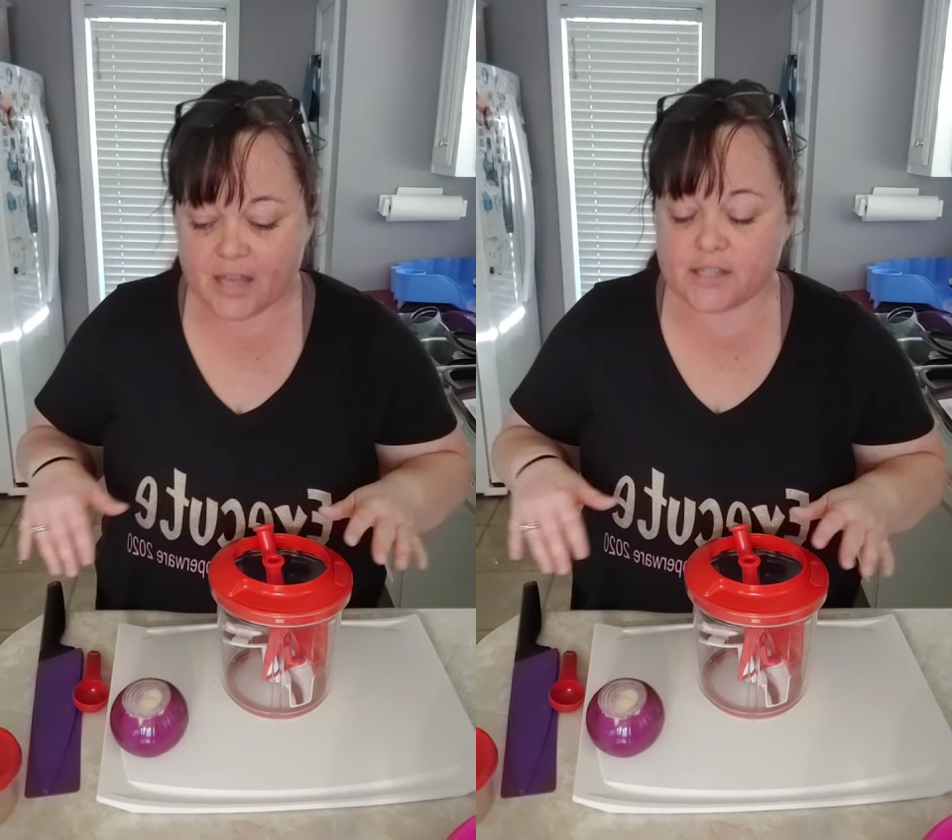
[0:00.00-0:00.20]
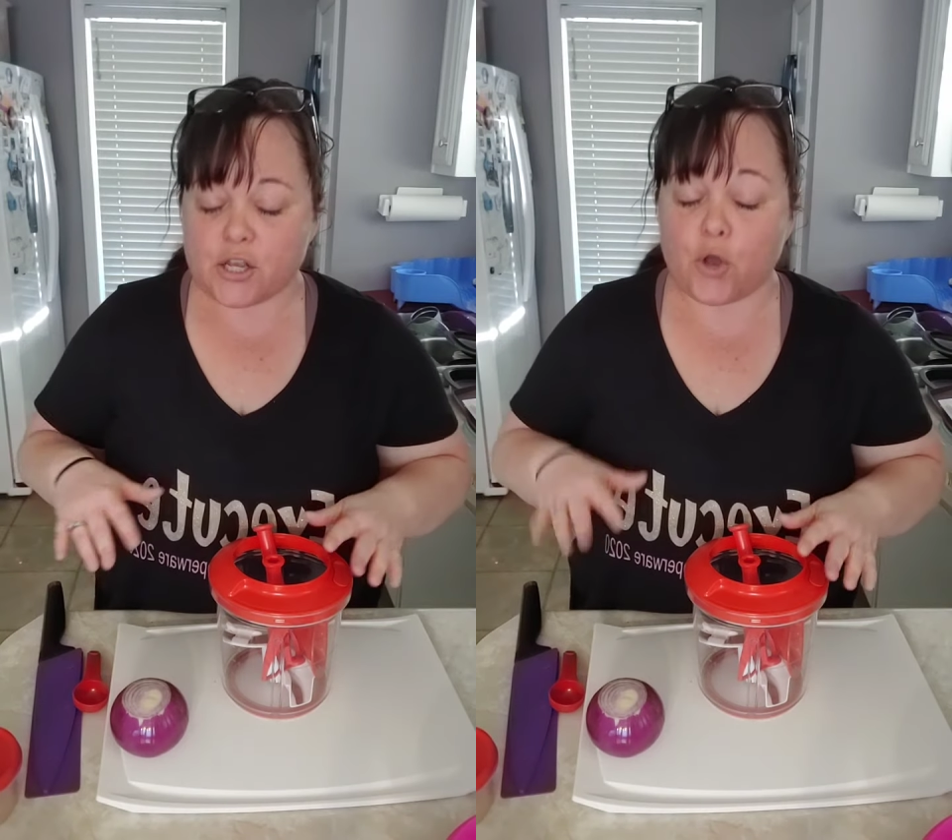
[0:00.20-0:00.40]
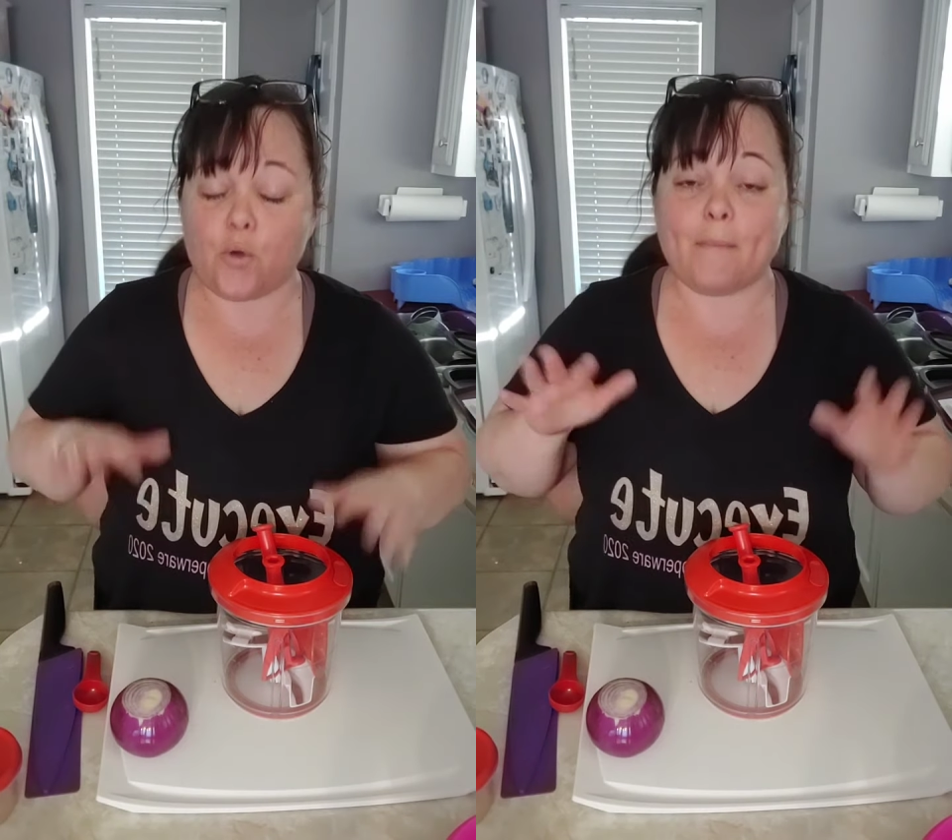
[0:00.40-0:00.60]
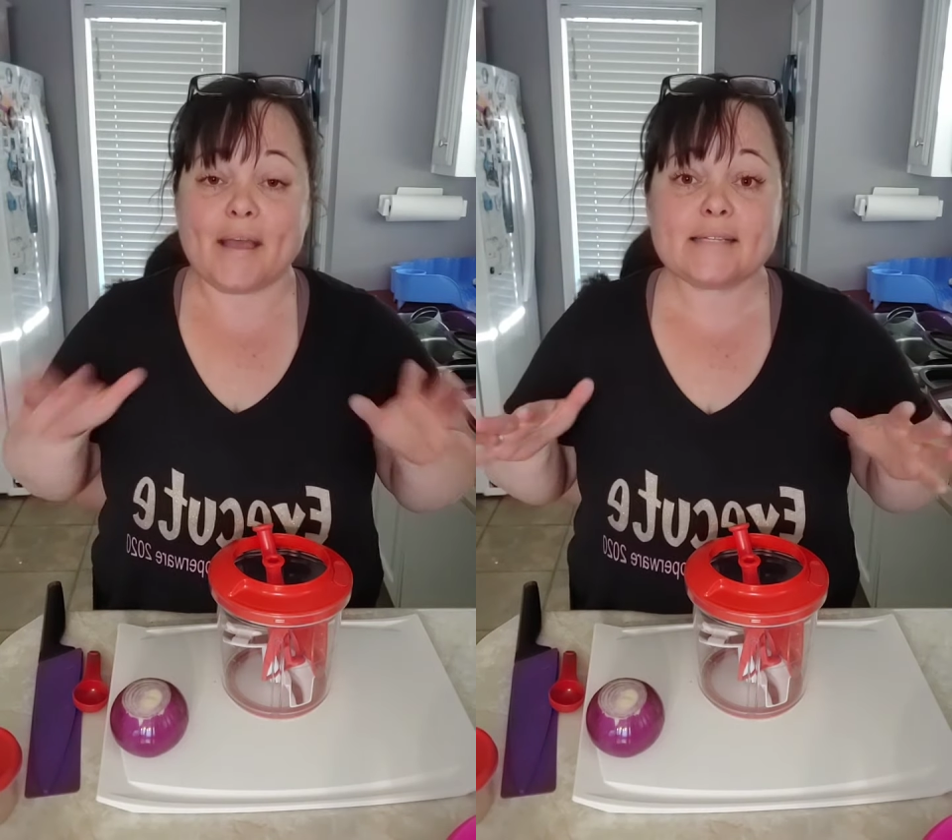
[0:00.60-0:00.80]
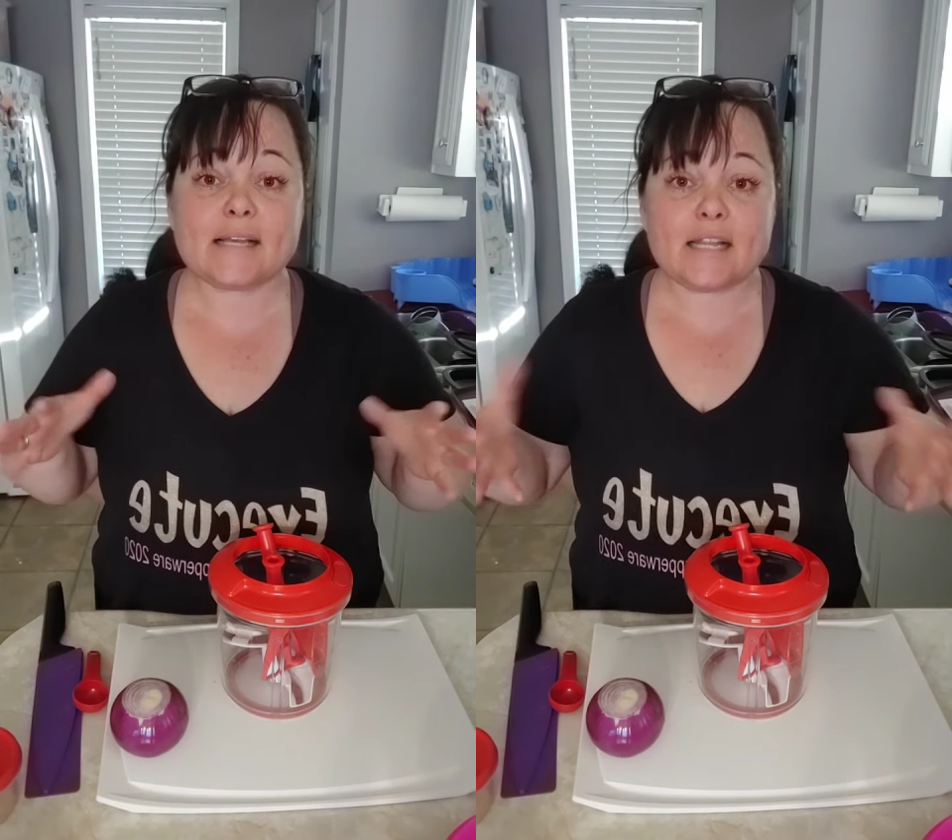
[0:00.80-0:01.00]
So
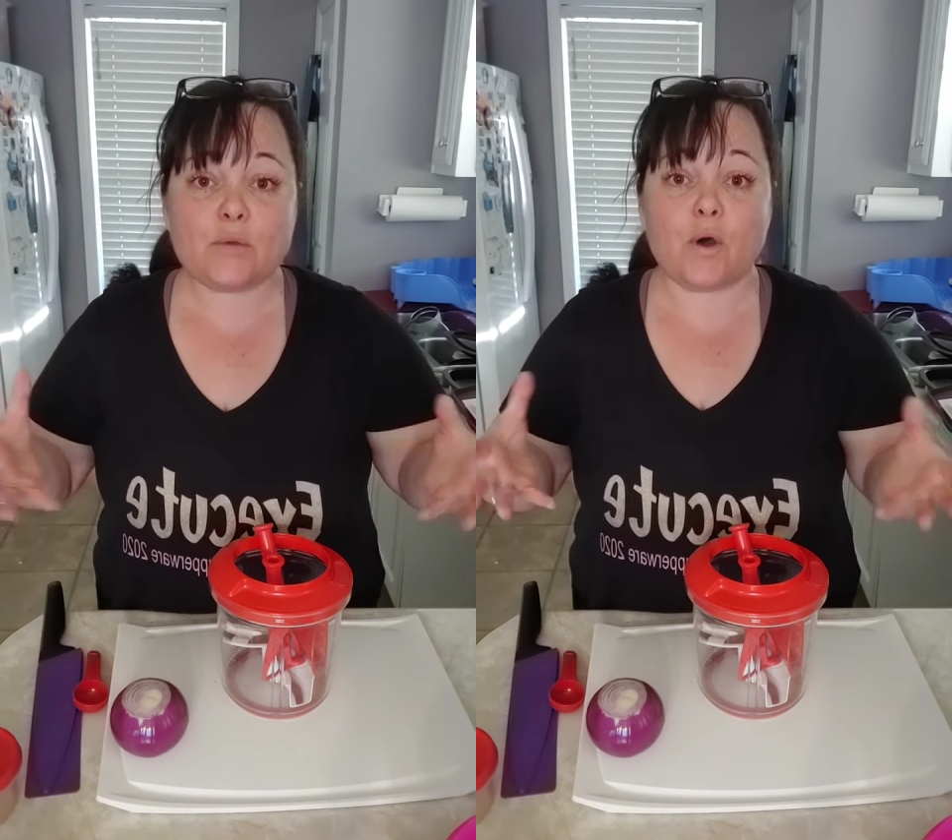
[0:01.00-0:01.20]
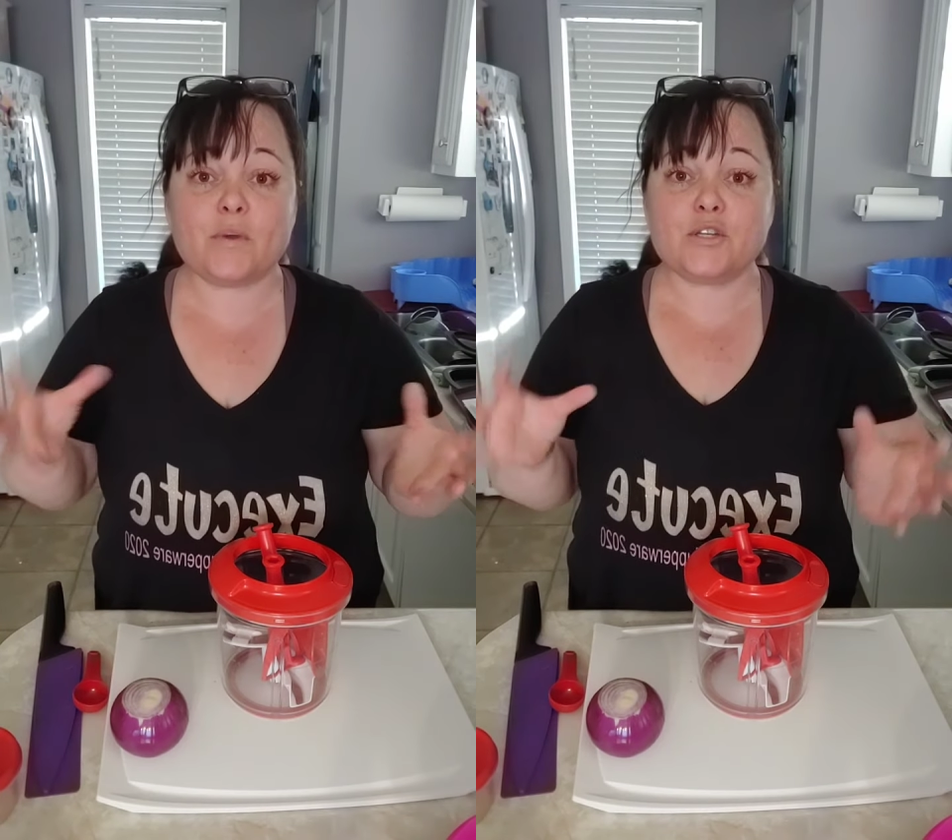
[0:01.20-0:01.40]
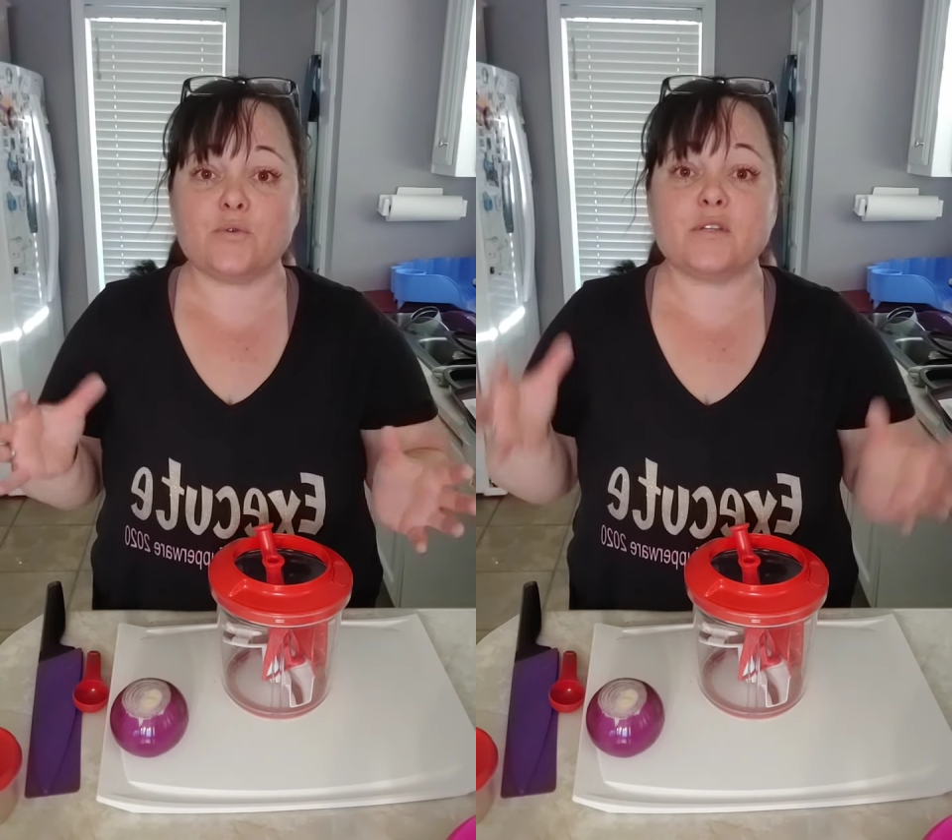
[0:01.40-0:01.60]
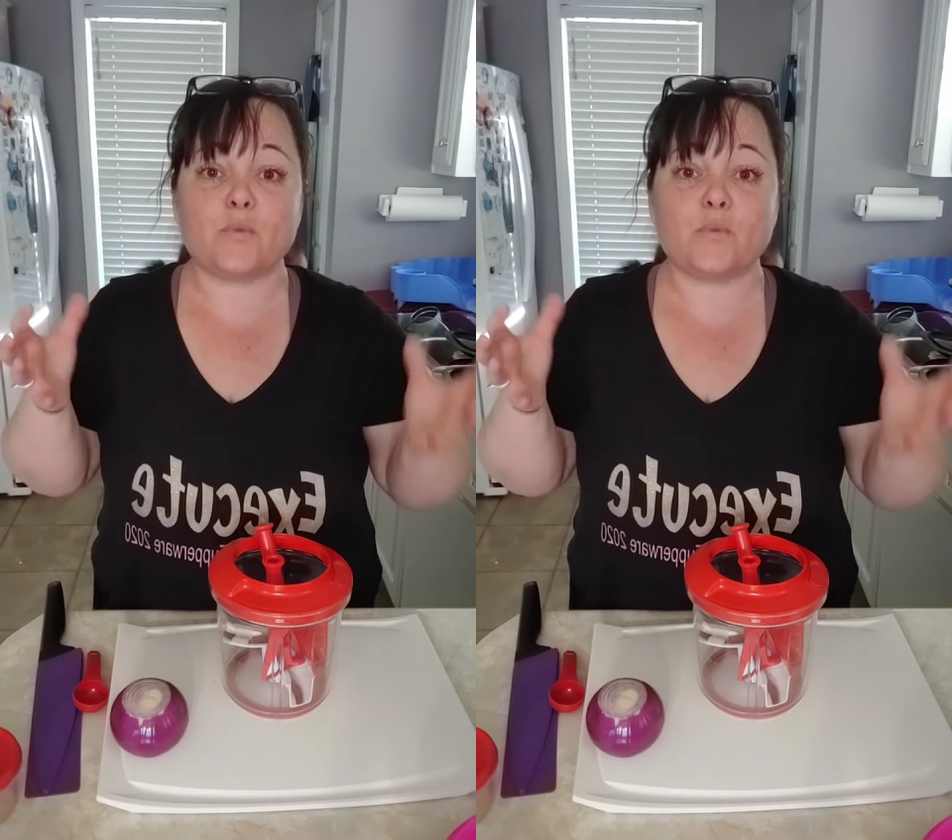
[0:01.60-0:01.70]
basically what we do is